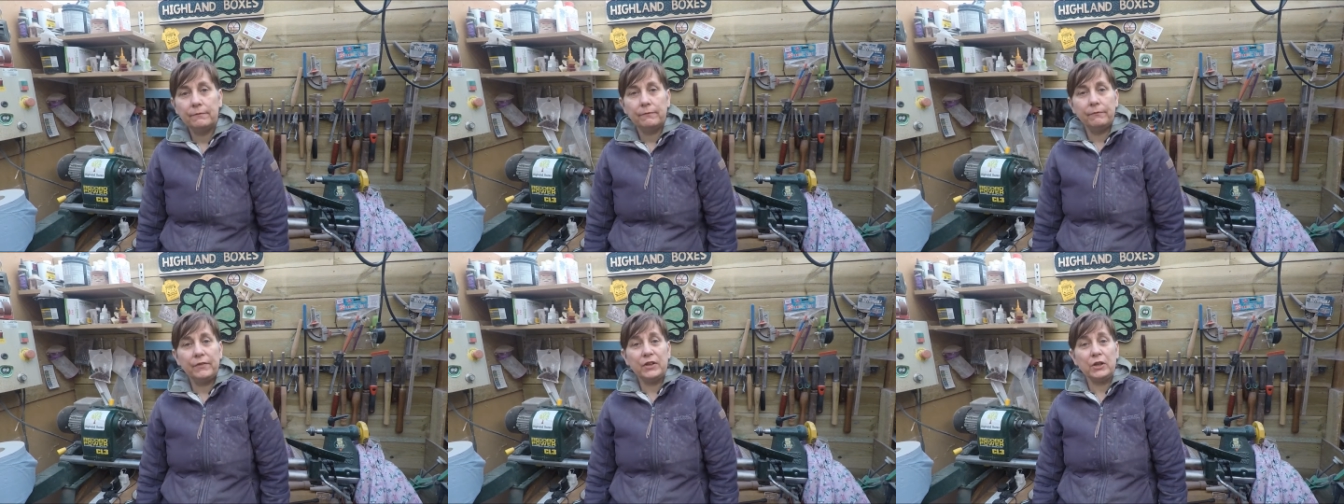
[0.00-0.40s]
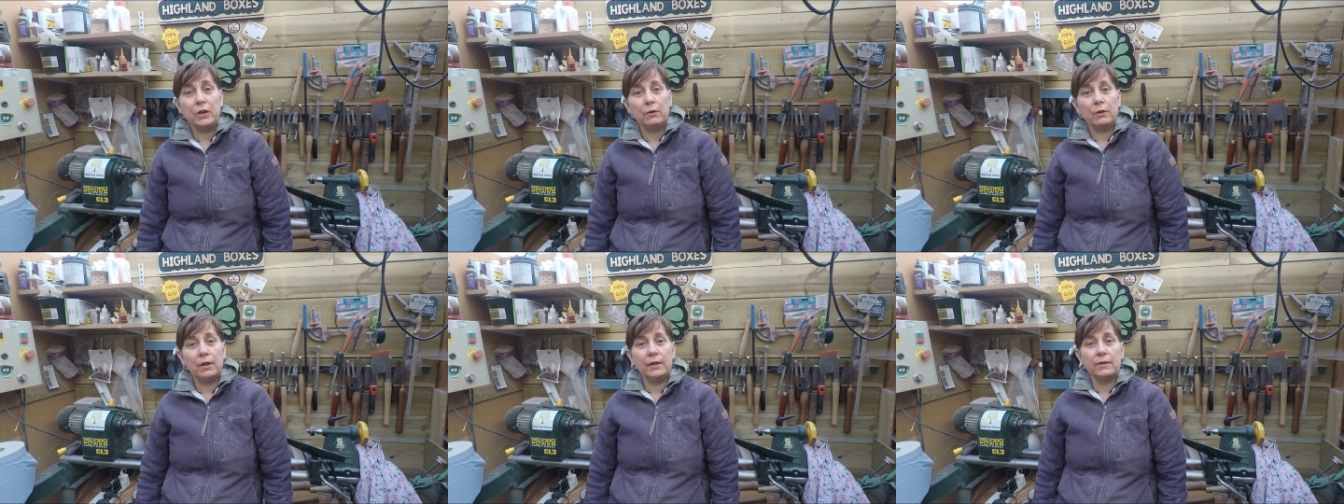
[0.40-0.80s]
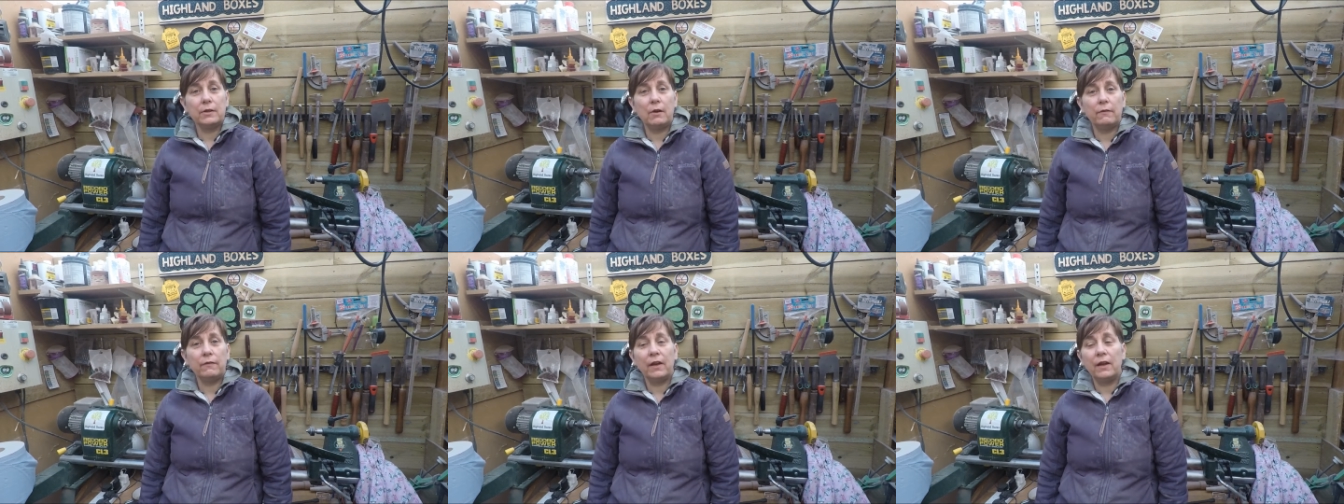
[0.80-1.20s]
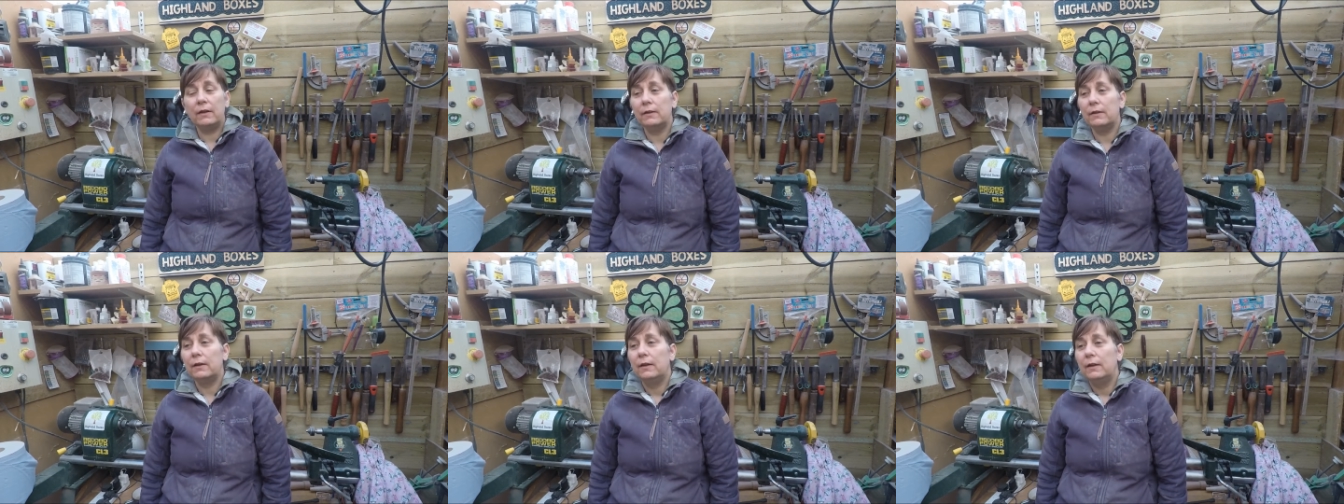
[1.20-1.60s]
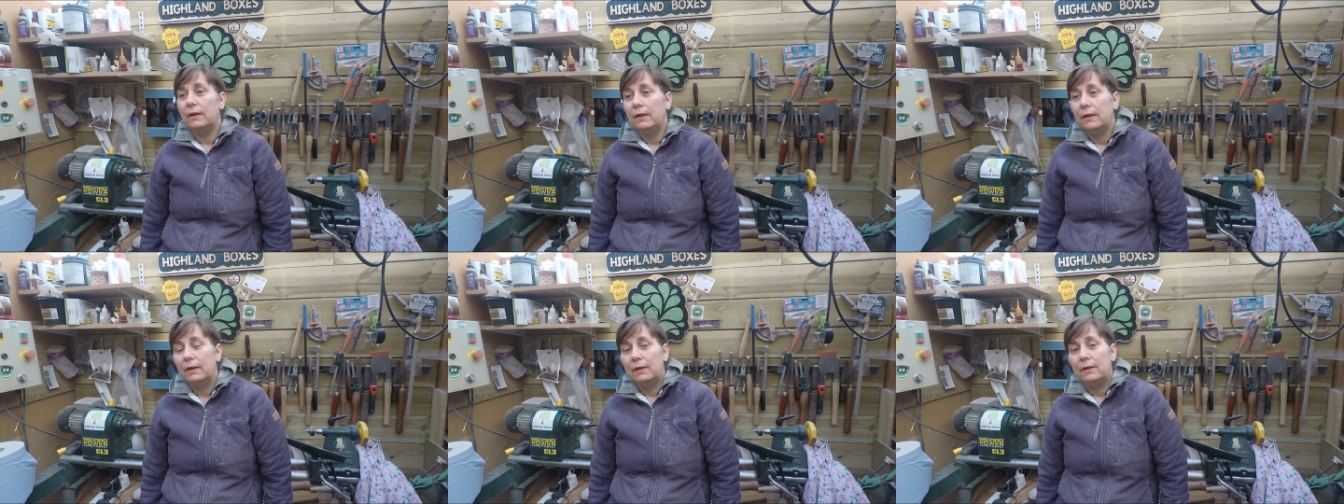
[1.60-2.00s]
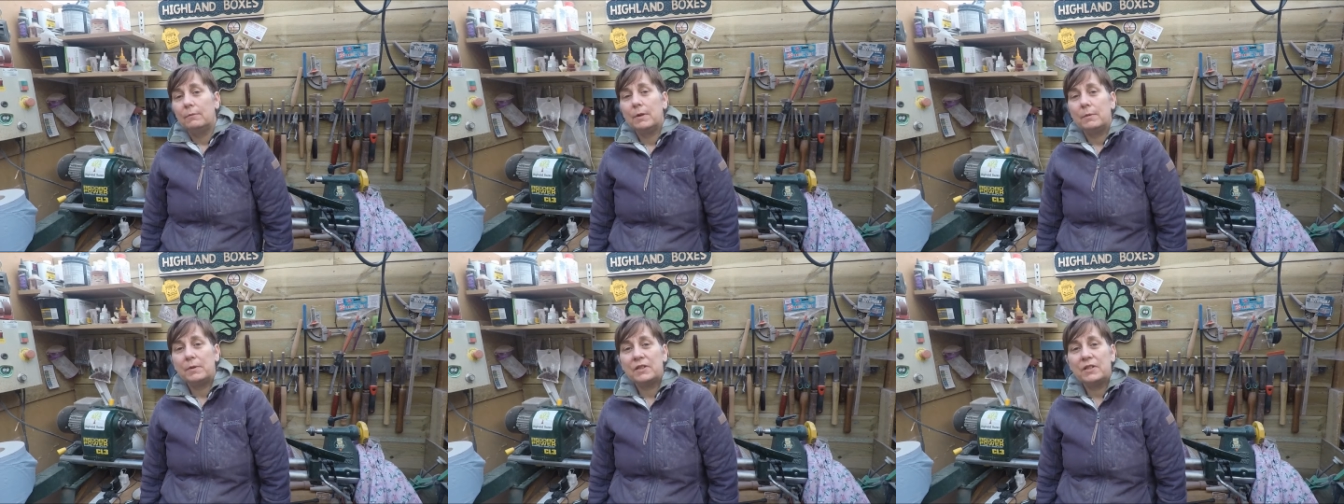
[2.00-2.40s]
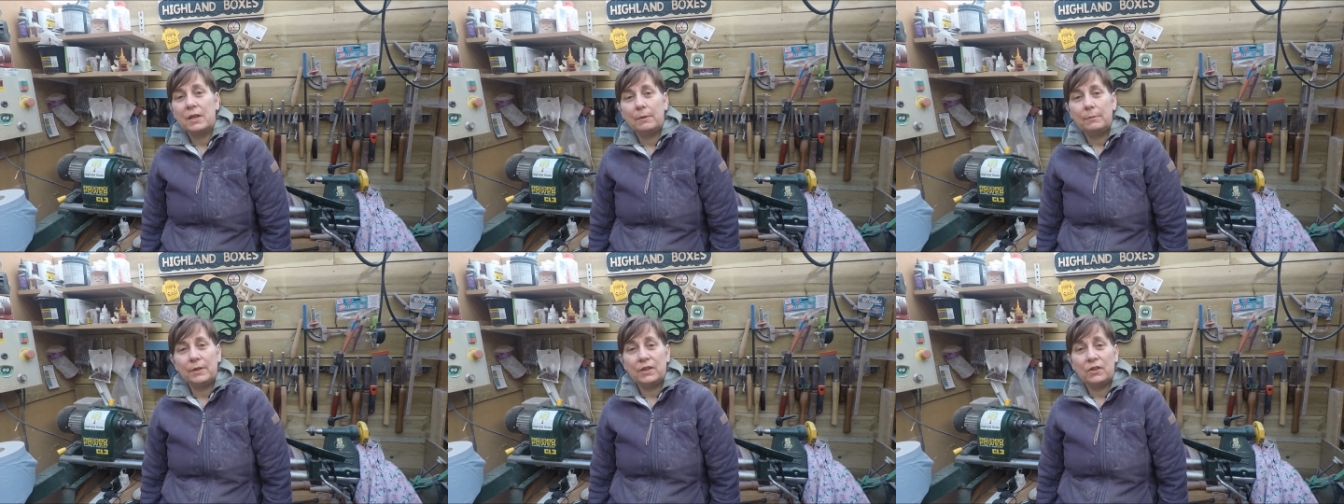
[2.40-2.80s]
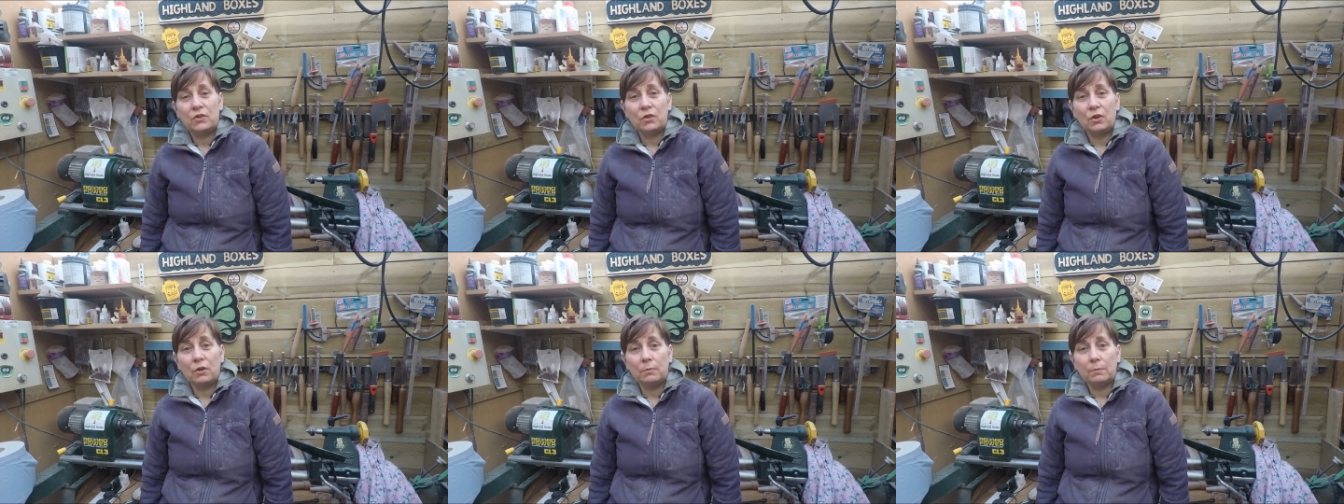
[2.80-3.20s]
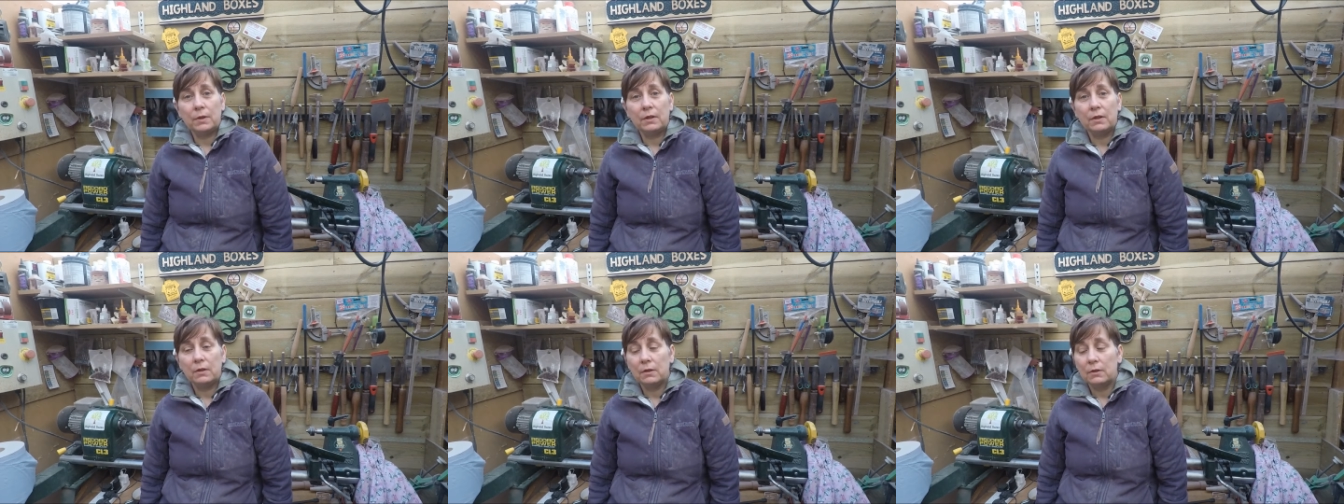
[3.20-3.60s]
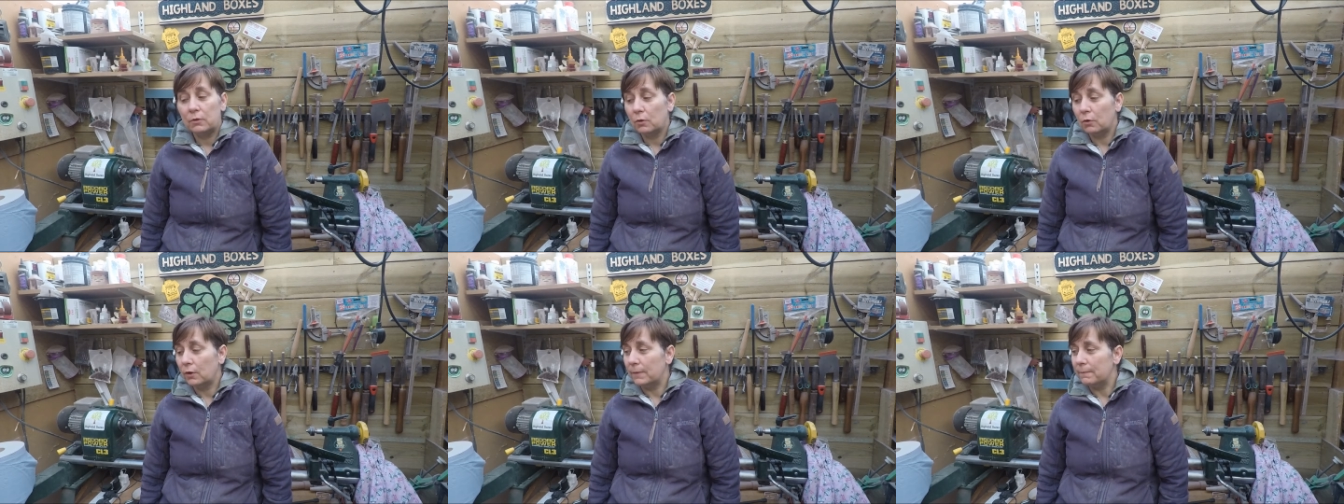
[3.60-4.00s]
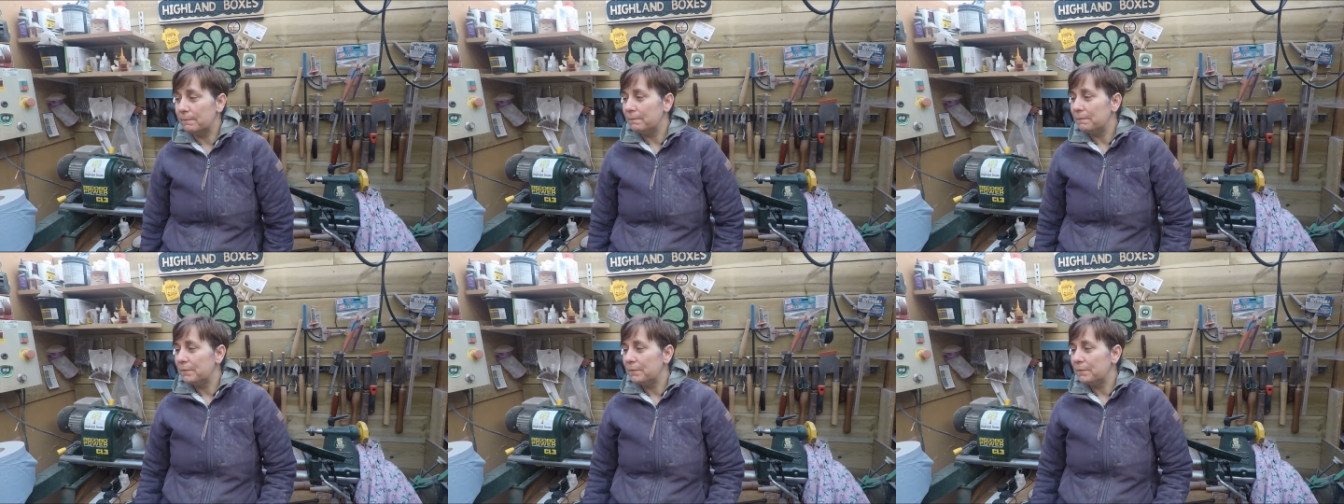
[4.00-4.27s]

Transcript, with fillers: video clicked off there. Maybe it's telling me to shut up talking.